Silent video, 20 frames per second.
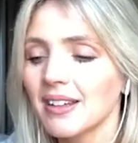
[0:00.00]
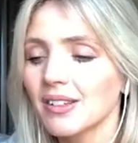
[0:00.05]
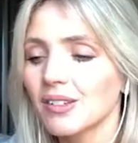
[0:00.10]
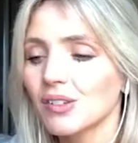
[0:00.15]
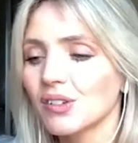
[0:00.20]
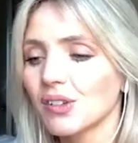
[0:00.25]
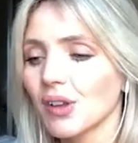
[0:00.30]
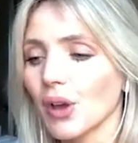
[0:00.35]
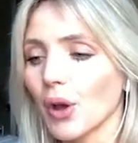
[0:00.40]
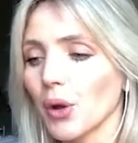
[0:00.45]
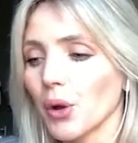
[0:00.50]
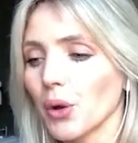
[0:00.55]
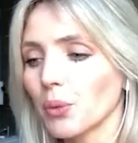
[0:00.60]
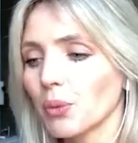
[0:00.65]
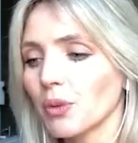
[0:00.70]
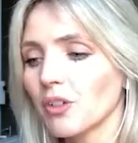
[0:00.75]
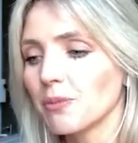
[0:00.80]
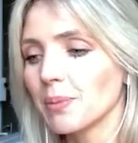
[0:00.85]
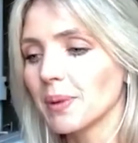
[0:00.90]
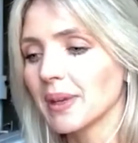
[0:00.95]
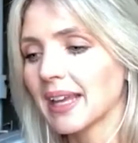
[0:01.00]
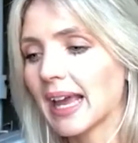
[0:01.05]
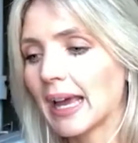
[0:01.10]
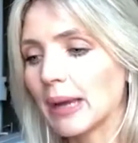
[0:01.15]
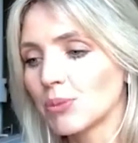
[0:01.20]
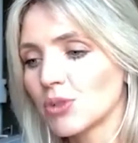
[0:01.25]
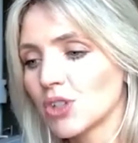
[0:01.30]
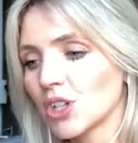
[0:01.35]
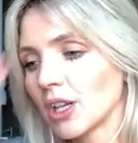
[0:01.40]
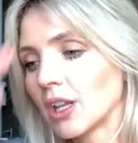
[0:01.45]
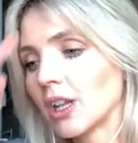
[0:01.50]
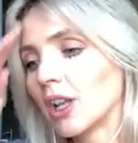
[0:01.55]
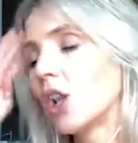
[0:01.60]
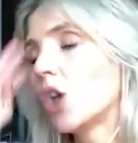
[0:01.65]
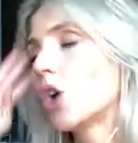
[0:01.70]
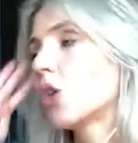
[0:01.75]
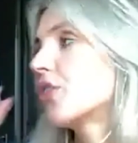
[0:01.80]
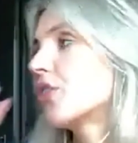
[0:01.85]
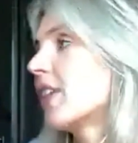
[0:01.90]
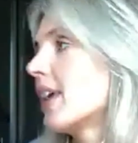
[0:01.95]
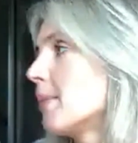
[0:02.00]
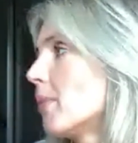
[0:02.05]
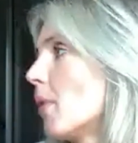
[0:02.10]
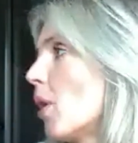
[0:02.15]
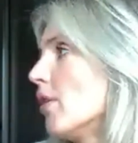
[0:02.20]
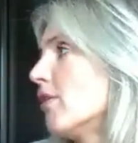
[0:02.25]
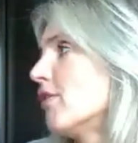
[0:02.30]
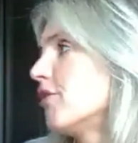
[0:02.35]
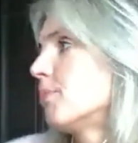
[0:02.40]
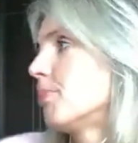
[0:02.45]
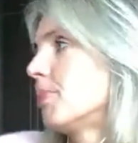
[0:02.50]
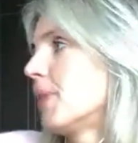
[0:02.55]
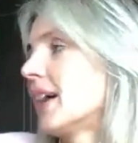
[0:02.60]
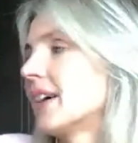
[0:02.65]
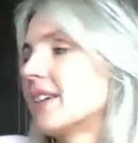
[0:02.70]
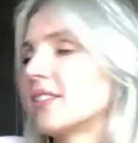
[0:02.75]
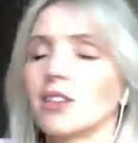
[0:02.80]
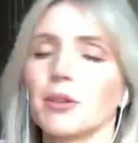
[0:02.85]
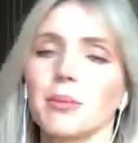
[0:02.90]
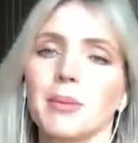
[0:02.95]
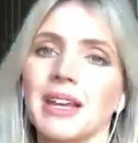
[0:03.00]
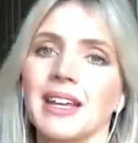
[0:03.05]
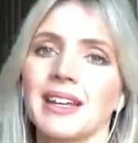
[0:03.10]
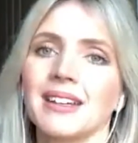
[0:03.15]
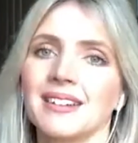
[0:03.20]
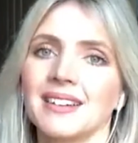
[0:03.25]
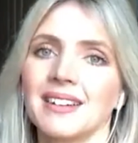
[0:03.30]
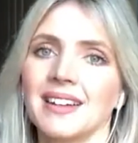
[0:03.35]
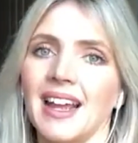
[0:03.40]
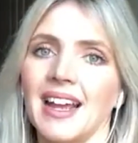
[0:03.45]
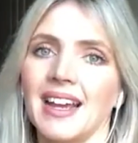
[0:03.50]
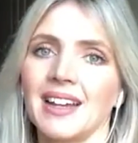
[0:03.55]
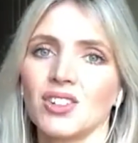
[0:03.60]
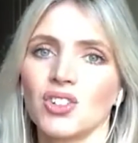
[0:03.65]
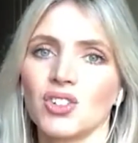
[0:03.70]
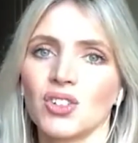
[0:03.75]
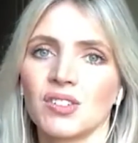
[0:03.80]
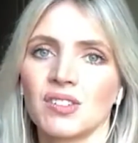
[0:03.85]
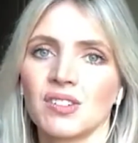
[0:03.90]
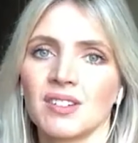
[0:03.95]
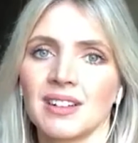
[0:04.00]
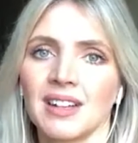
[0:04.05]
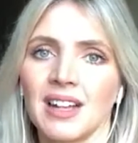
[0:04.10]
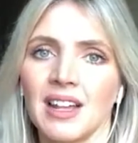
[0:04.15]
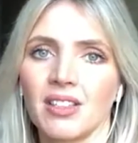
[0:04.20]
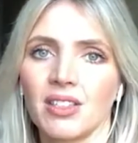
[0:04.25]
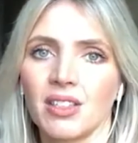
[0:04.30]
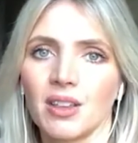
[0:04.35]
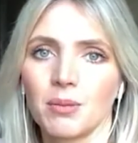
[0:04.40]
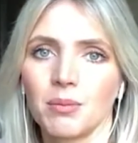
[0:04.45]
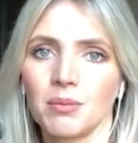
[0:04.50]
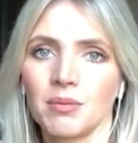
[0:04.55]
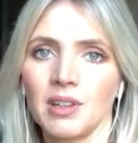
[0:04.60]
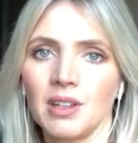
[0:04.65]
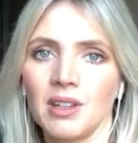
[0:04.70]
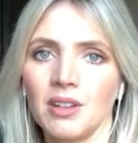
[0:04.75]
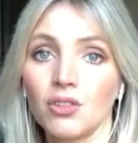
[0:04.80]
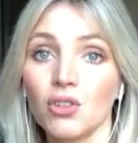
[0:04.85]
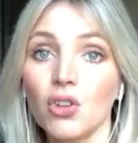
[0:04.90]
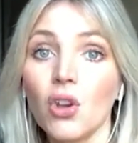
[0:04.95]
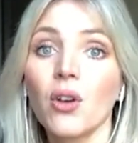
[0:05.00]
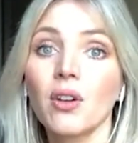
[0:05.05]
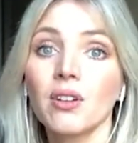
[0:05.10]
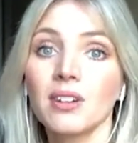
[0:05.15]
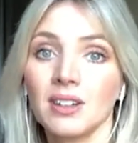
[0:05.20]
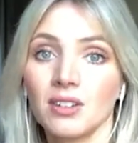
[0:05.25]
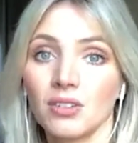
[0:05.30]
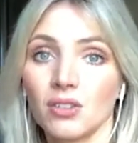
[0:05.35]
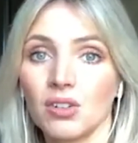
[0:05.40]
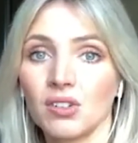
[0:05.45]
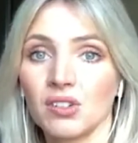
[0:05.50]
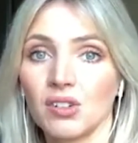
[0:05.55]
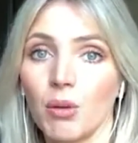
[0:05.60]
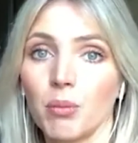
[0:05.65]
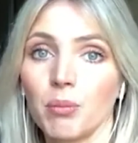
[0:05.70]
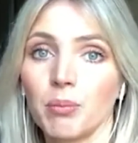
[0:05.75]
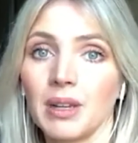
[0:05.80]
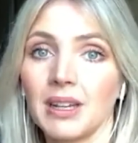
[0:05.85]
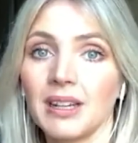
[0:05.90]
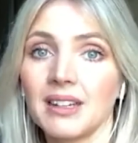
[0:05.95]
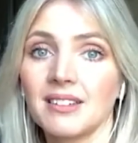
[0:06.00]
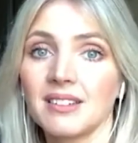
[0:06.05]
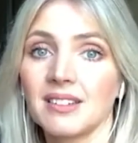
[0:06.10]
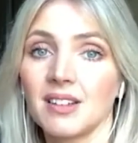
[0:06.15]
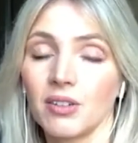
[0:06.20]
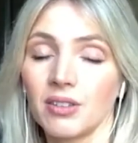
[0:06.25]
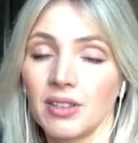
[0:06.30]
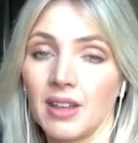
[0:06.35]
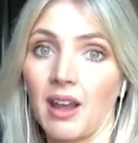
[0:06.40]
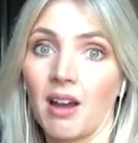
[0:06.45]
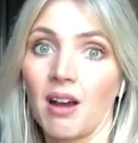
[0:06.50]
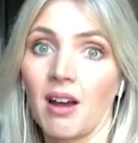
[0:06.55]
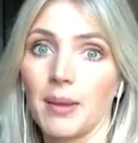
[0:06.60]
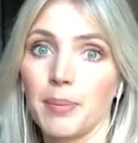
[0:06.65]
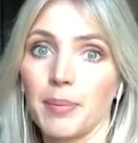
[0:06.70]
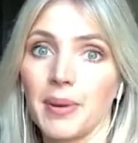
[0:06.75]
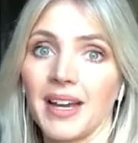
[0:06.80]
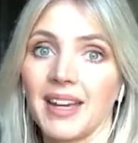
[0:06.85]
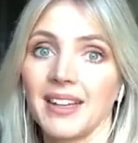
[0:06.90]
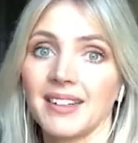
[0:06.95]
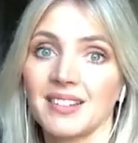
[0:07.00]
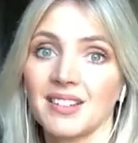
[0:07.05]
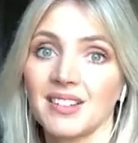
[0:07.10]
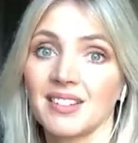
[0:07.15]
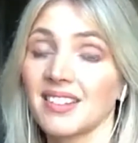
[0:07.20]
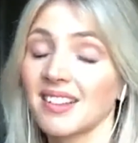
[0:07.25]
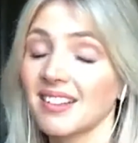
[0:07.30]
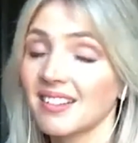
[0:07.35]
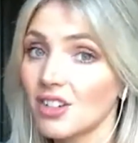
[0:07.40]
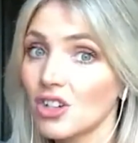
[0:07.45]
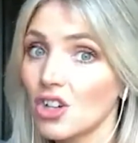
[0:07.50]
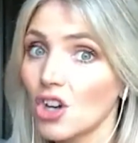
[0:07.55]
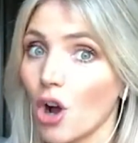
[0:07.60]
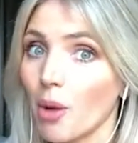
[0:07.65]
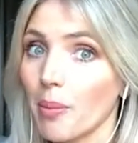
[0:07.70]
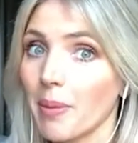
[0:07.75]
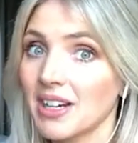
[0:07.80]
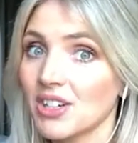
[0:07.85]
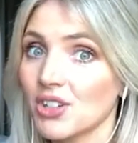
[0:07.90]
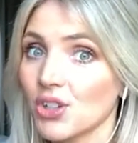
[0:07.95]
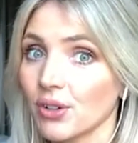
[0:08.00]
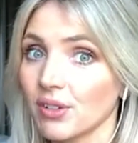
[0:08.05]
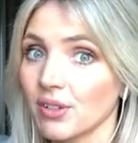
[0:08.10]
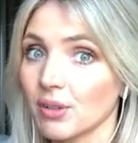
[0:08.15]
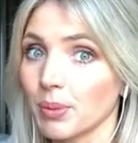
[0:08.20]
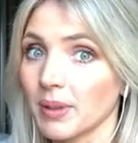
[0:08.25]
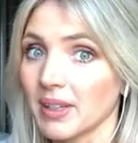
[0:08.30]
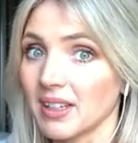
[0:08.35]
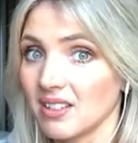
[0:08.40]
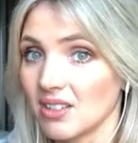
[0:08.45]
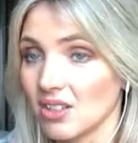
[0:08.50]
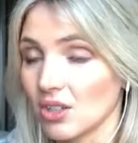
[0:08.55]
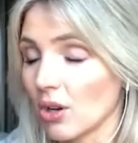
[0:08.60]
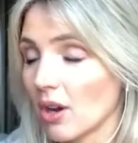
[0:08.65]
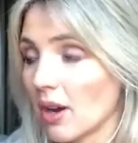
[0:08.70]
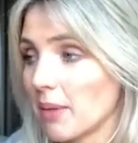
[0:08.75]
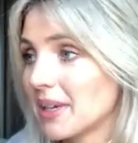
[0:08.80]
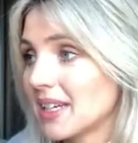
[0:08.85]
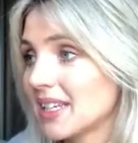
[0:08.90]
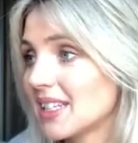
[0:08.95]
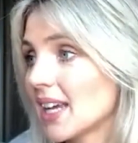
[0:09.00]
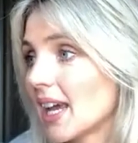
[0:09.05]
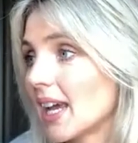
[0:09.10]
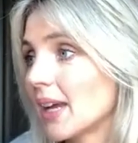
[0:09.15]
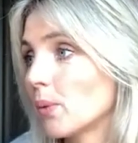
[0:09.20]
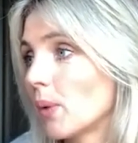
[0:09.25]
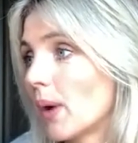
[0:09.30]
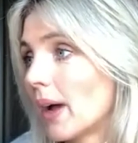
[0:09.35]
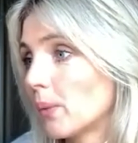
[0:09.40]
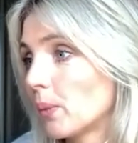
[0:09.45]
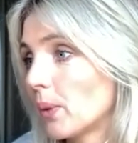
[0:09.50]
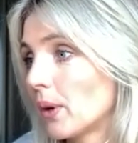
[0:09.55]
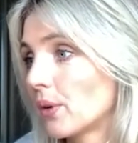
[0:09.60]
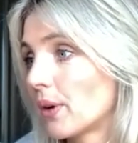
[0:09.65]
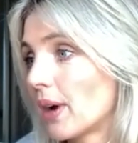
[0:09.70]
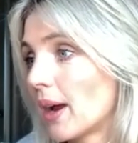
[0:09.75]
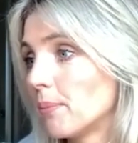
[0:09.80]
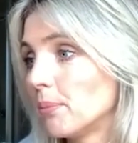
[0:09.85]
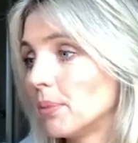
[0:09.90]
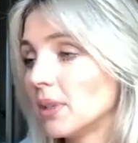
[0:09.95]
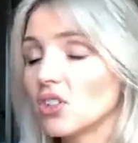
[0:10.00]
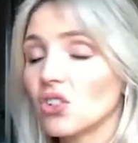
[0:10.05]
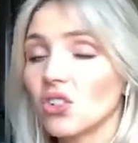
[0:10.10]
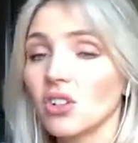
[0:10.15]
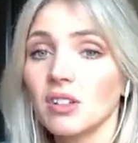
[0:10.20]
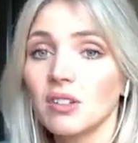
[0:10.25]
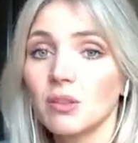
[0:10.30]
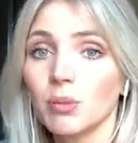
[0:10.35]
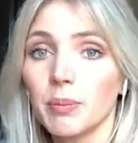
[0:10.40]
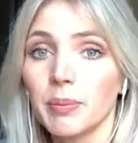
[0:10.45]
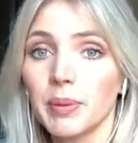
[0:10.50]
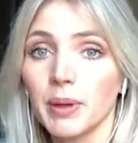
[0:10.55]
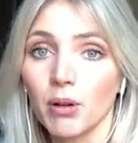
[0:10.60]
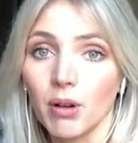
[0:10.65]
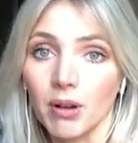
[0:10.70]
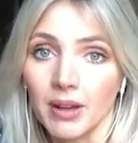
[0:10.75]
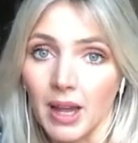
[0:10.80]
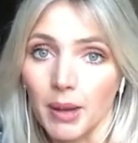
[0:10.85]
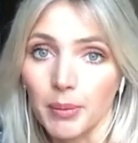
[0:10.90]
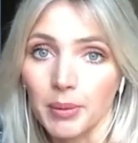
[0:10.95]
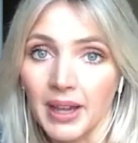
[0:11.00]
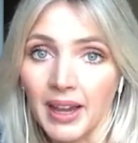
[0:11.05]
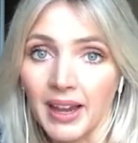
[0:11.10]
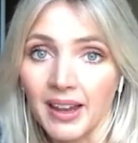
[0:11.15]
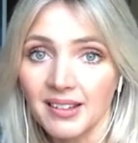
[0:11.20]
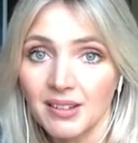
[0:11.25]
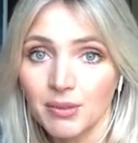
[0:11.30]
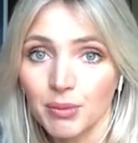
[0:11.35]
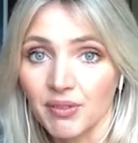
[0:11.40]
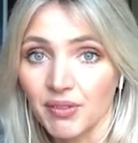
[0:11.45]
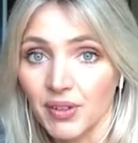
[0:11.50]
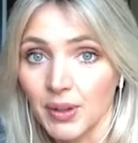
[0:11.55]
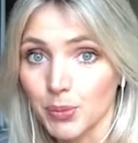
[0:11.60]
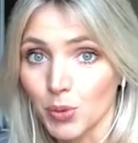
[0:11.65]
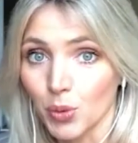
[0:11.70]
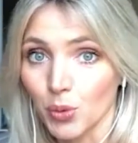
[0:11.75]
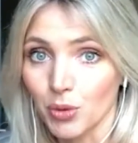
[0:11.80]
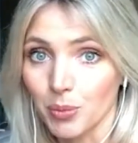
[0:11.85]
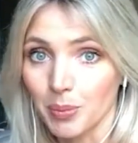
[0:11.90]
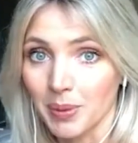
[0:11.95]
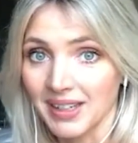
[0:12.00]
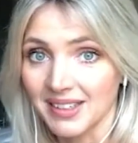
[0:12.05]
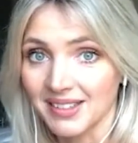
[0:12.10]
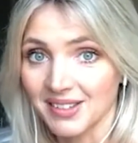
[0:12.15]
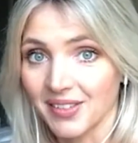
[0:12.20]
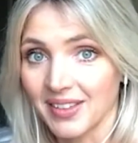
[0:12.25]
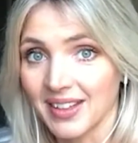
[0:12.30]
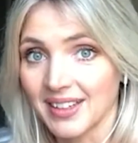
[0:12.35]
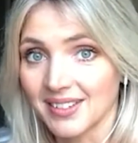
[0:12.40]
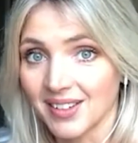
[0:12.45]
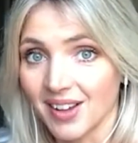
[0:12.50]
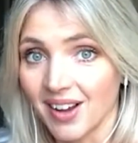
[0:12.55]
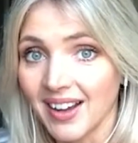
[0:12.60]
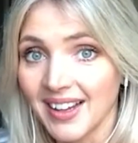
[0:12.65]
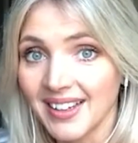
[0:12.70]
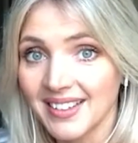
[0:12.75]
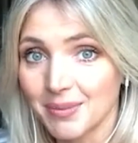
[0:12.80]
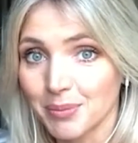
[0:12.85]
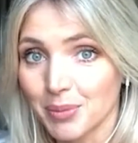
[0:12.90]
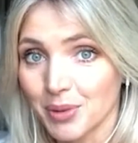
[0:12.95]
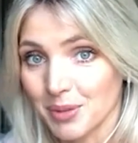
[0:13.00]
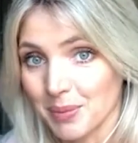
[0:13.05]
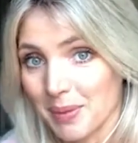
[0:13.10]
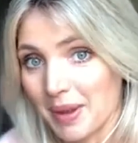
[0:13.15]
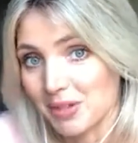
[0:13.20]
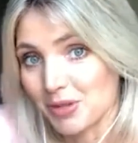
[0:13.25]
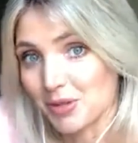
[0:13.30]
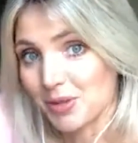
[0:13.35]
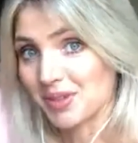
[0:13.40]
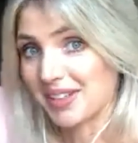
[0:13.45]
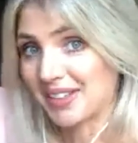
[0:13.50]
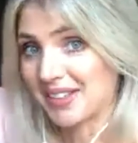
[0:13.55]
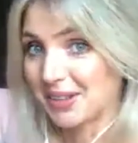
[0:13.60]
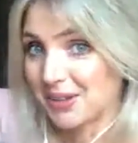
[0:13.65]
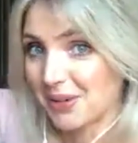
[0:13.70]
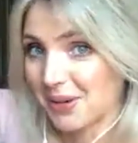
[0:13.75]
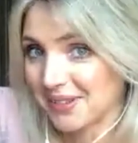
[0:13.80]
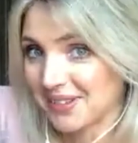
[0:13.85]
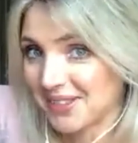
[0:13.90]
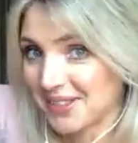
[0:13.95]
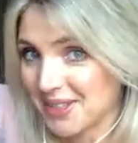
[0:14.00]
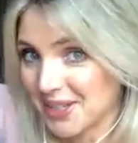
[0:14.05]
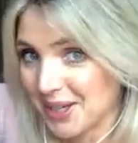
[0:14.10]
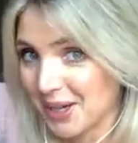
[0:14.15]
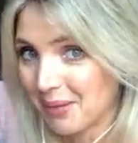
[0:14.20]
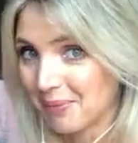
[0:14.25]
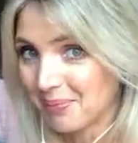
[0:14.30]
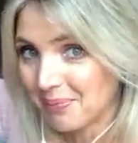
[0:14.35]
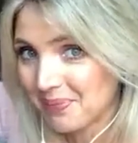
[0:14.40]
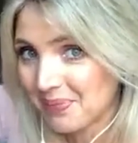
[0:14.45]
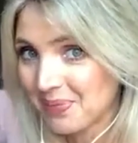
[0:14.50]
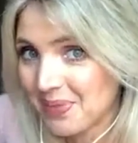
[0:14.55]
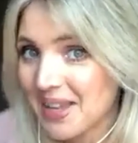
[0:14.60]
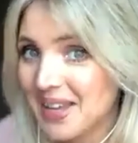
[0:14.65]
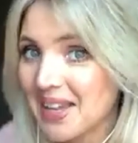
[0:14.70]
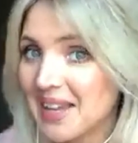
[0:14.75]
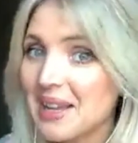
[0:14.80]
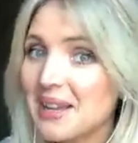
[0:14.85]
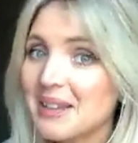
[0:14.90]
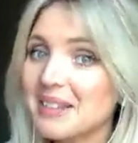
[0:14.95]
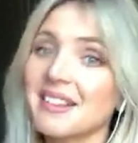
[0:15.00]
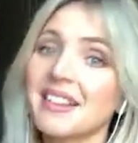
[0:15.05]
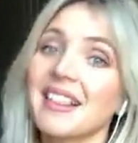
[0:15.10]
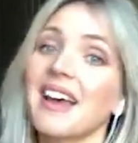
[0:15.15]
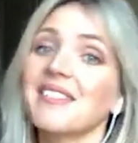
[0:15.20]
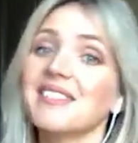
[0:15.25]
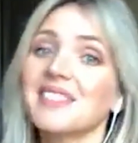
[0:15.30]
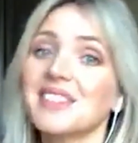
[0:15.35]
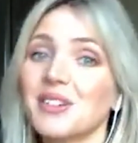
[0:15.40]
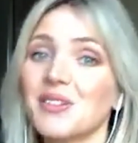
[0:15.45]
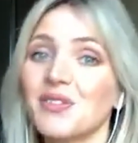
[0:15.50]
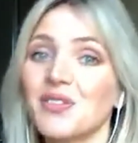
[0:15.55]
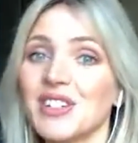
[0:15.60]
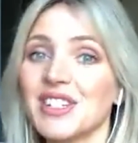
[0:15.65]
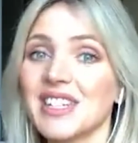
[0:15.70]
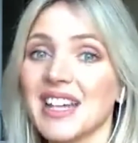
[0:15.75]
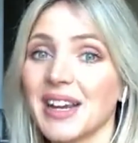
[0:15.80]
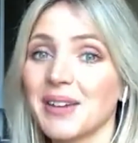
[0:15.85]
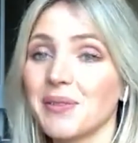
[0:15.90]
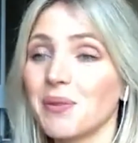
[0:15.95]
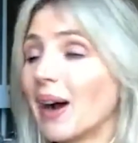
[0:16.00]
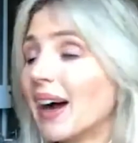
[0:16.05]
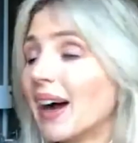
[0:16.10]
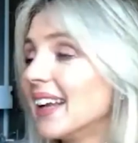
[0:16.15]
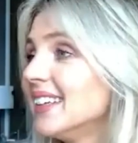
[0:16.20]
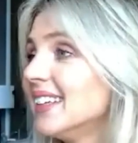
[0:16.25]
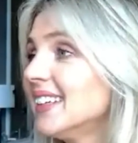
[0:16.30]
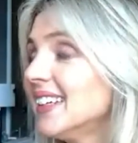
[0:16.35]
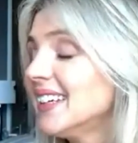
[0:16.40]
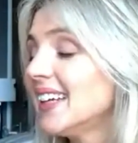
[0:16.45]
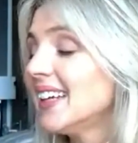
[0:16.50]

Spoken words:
So we've been able to lock them off, plug them in, and just let them turn into zombies on their iPads because there's not much else we can do. I mean, day 1, we were ambitious. We built a cubby house. We flipped all the beds on their sides and put the mattresses across the top. So that was good for day 1.